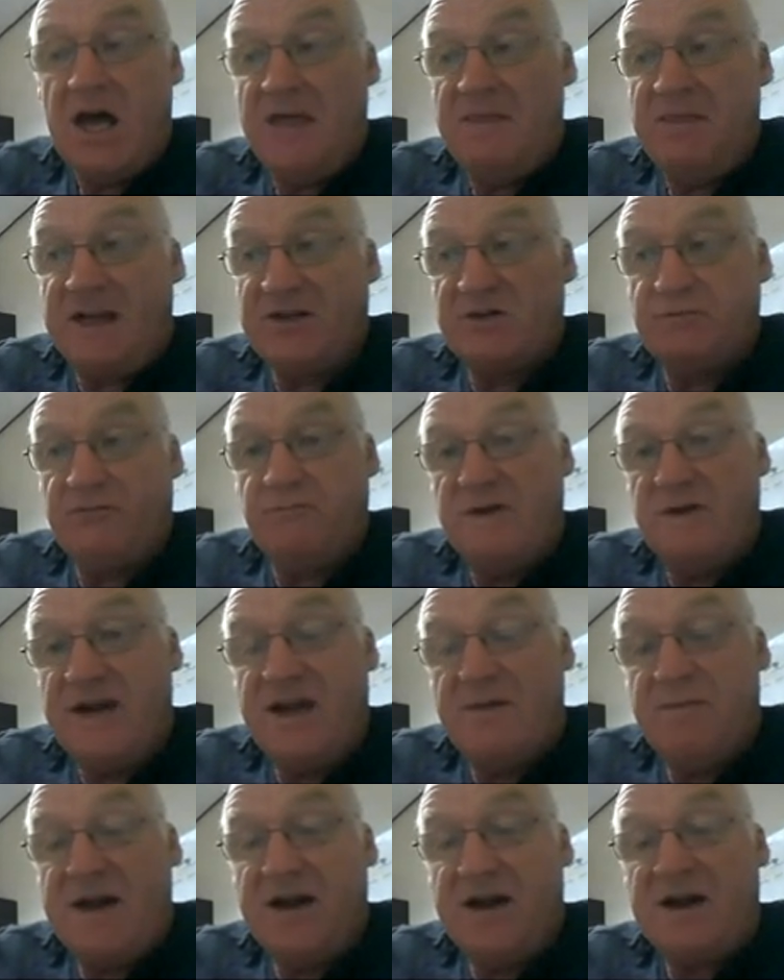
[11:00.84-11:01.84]
That's
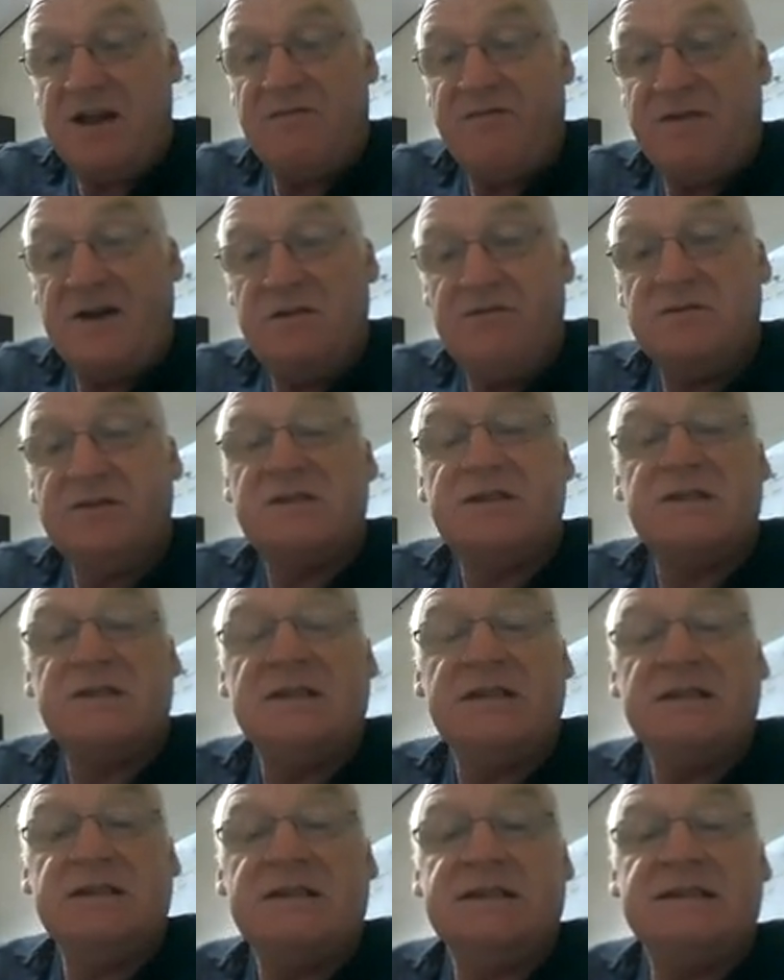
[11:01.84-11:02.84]
really about it,
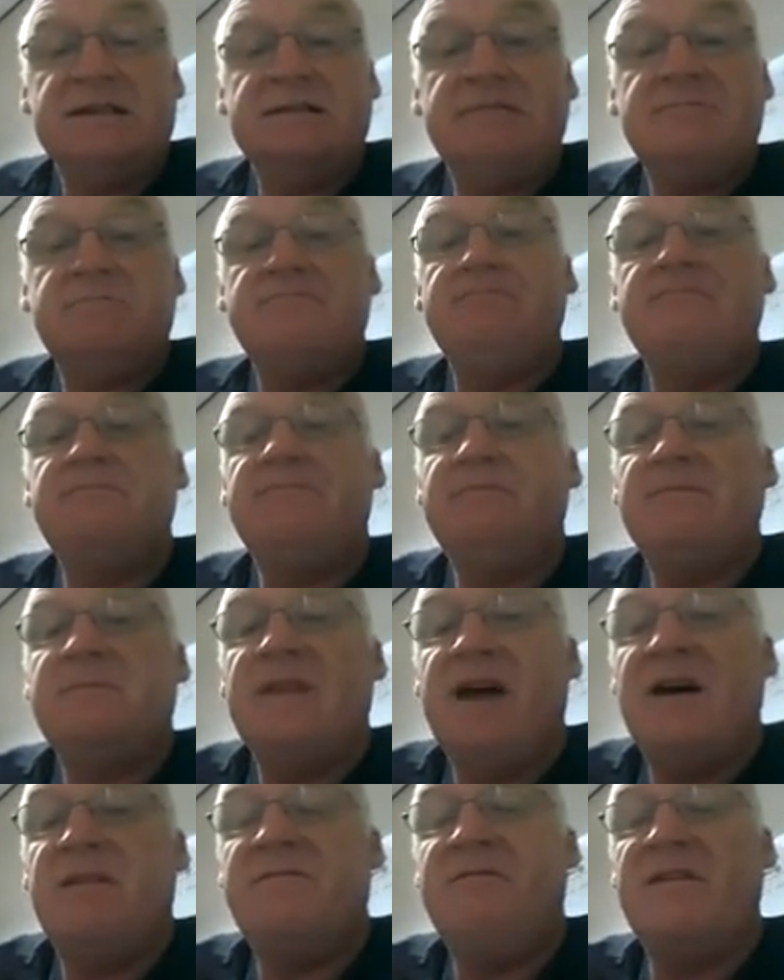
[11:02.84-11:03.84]
folks.
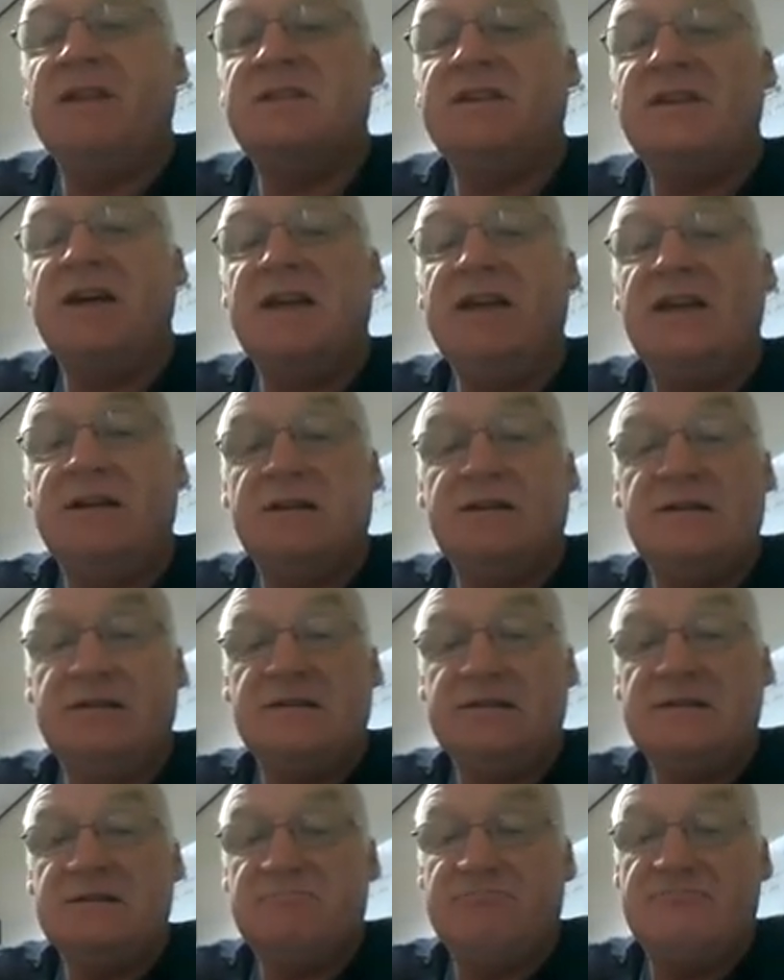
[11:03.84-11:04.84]
Have fun today.
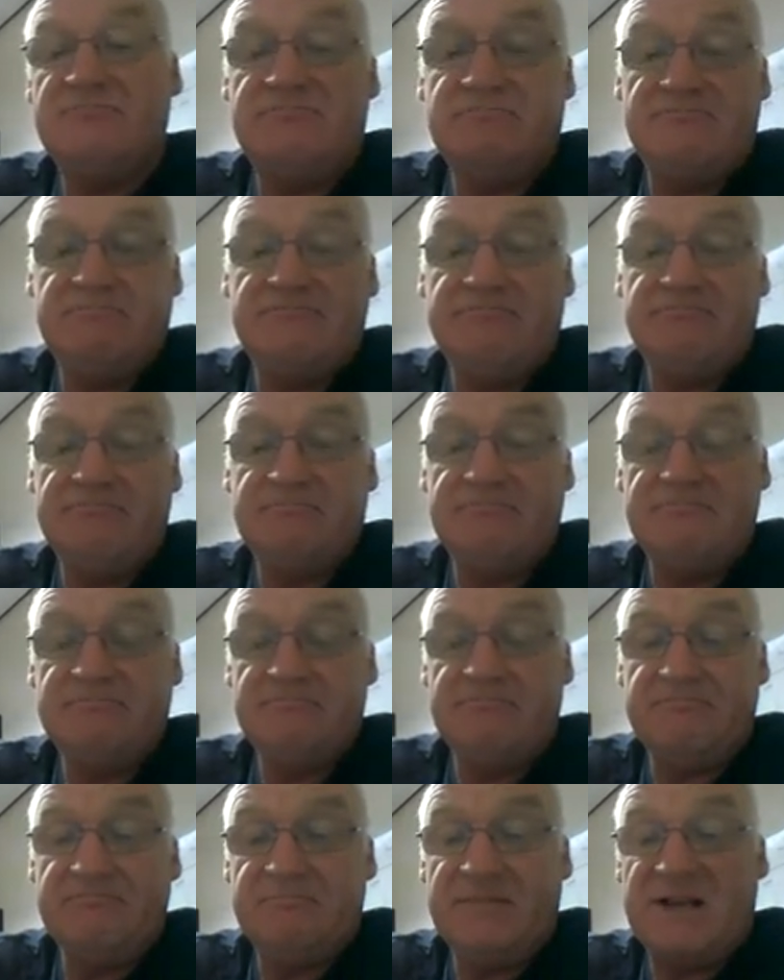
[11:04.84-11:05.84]

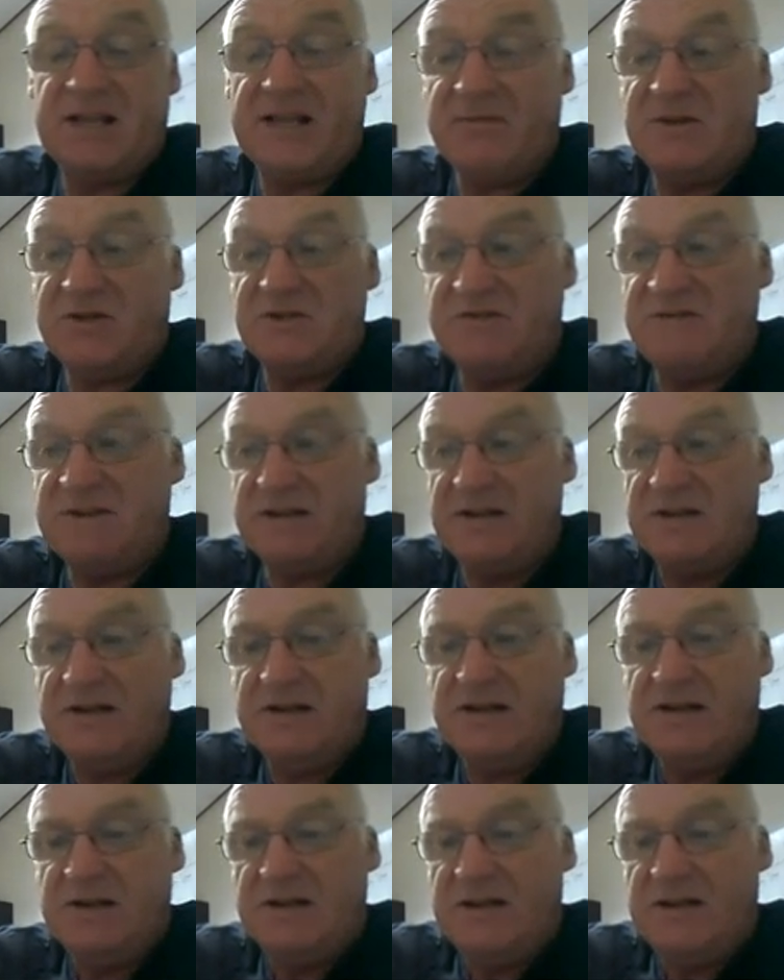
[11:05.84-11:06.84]
Make the most of it,
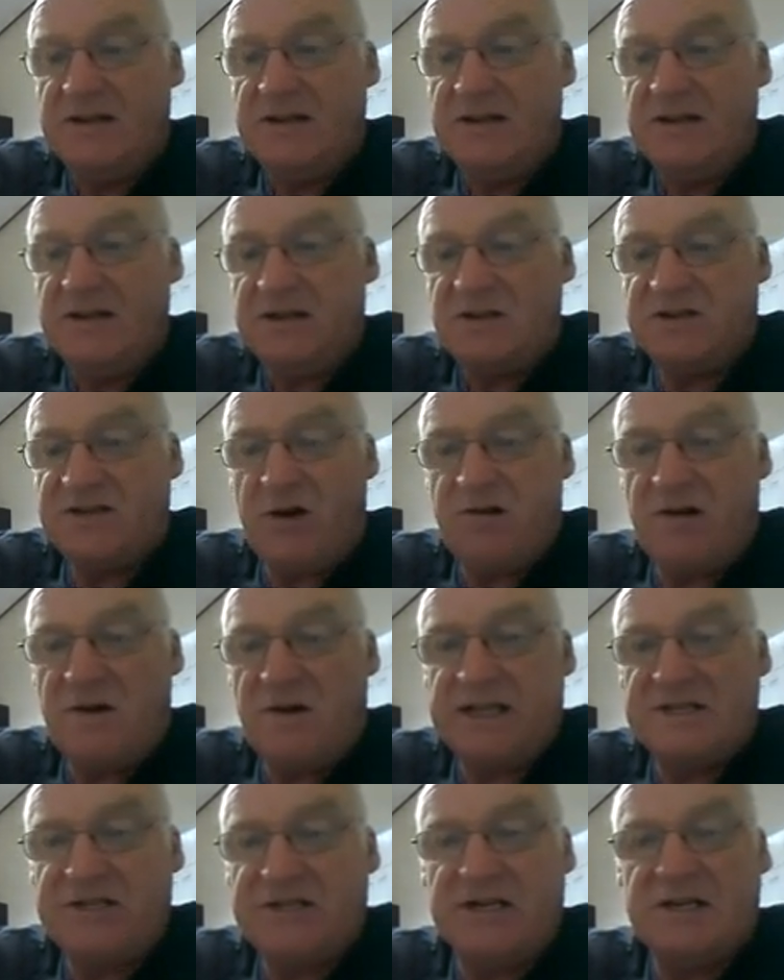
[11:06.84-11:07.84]
because
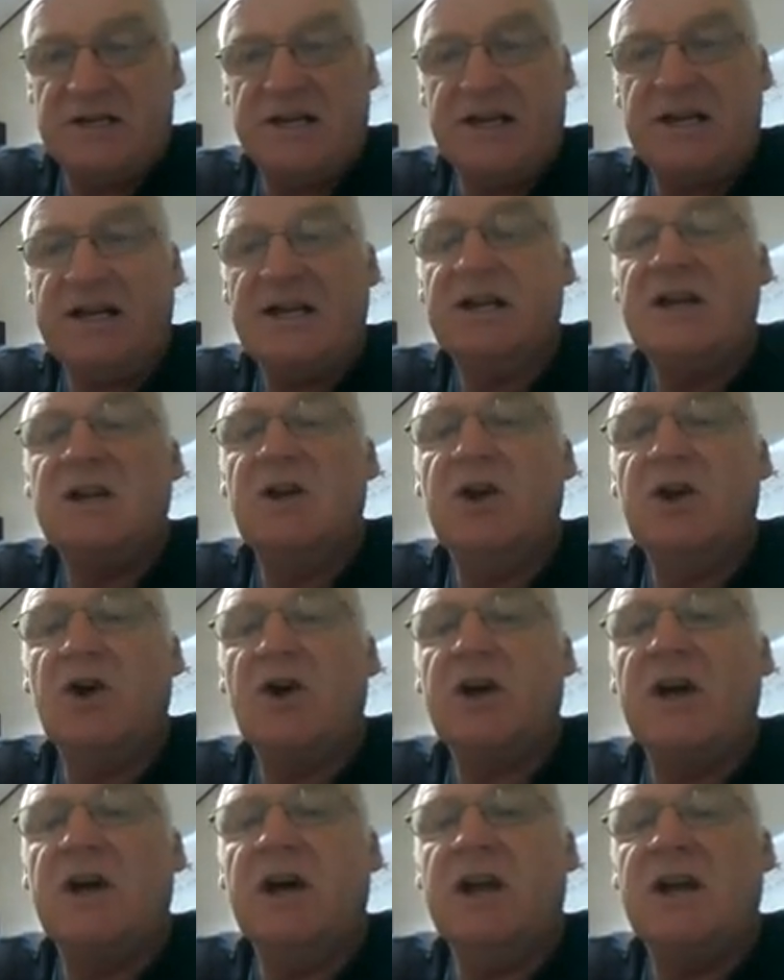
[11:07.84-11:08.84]
tomorrow and Sunday
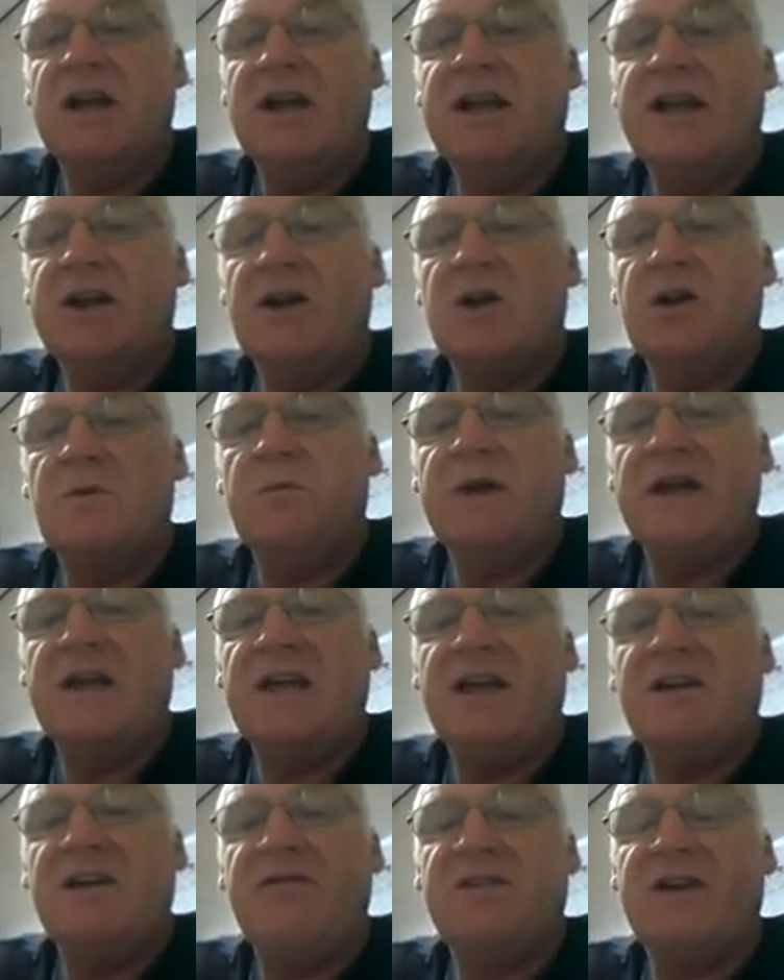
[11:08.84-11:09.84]
look a little
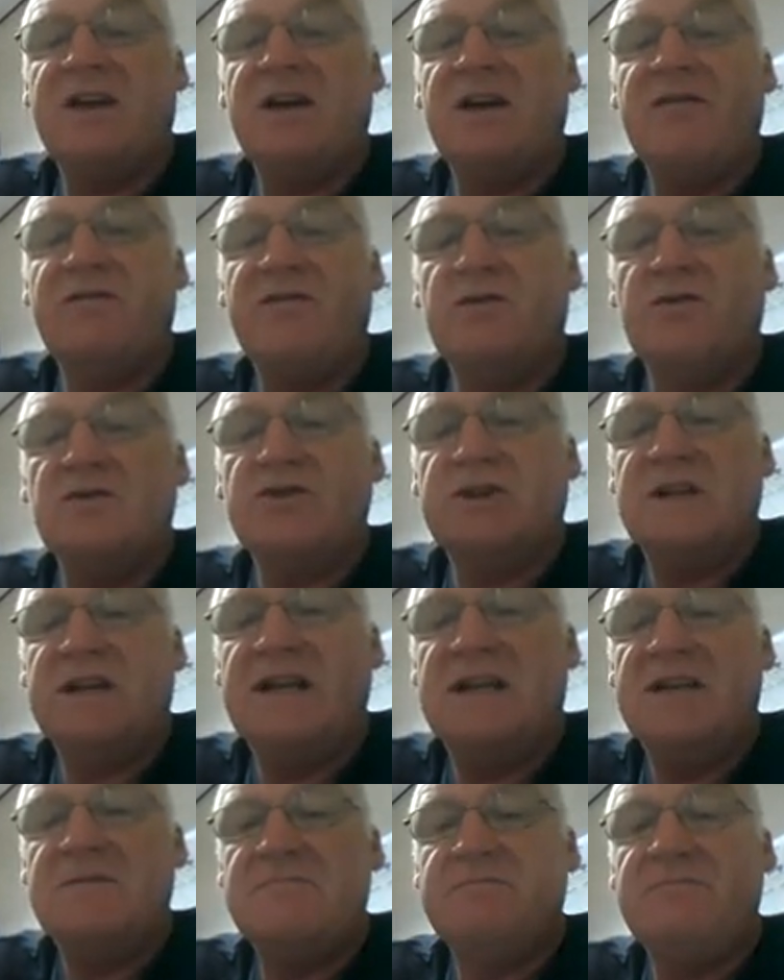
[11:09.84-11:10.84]
bit iffy,
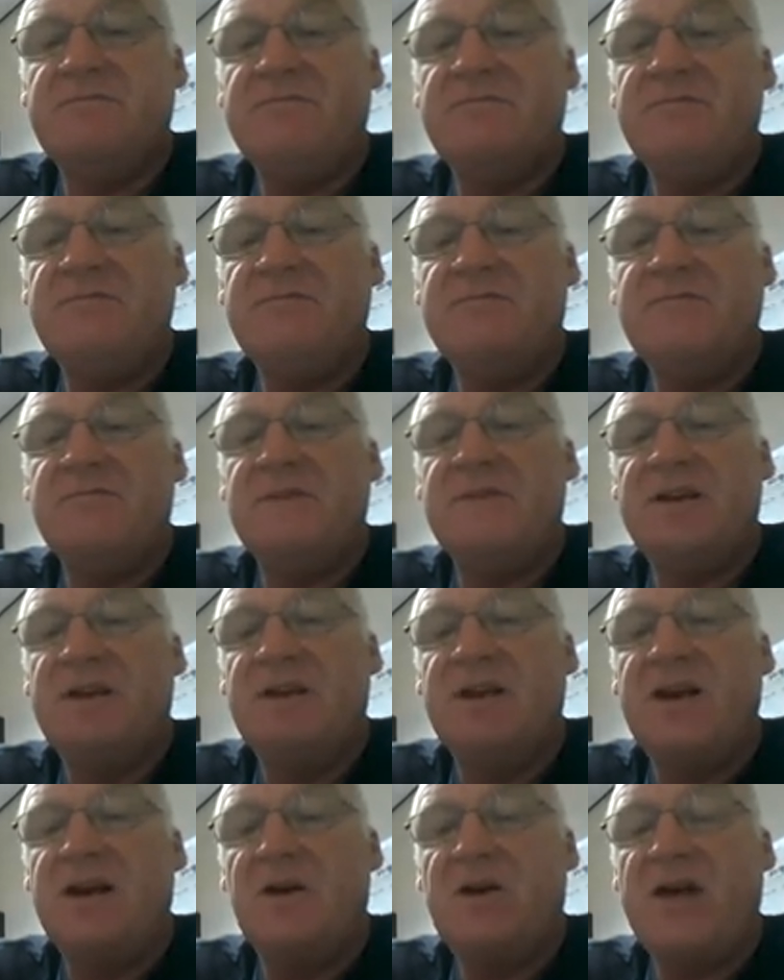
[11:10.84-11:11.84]
unfortunately.
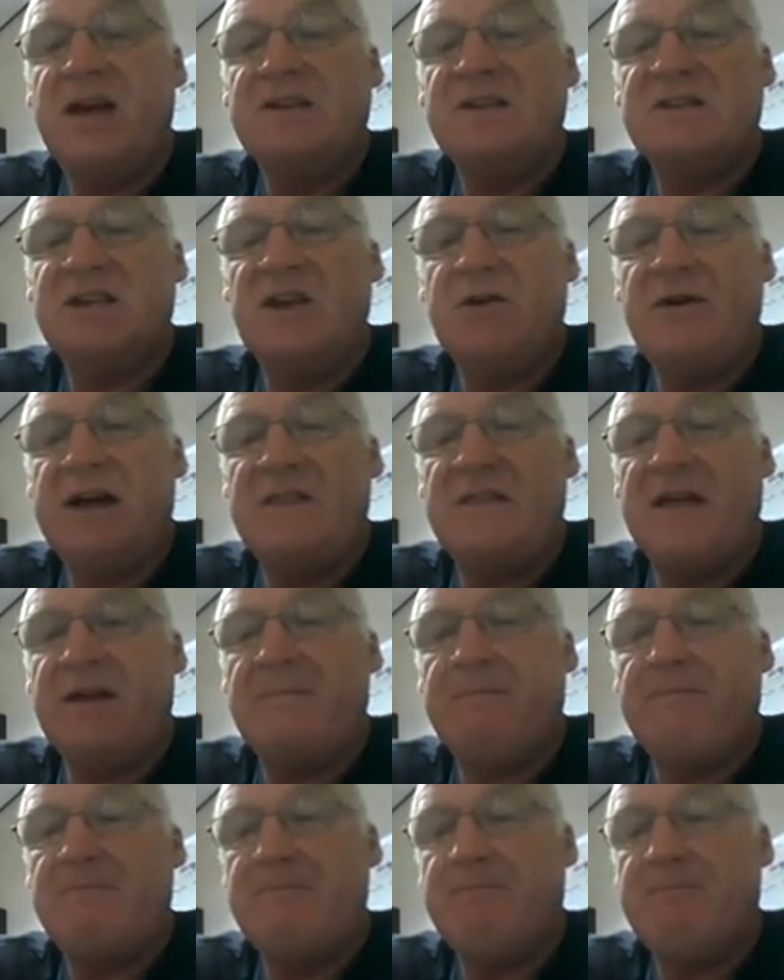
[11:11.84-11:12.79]
Okay, see you out there.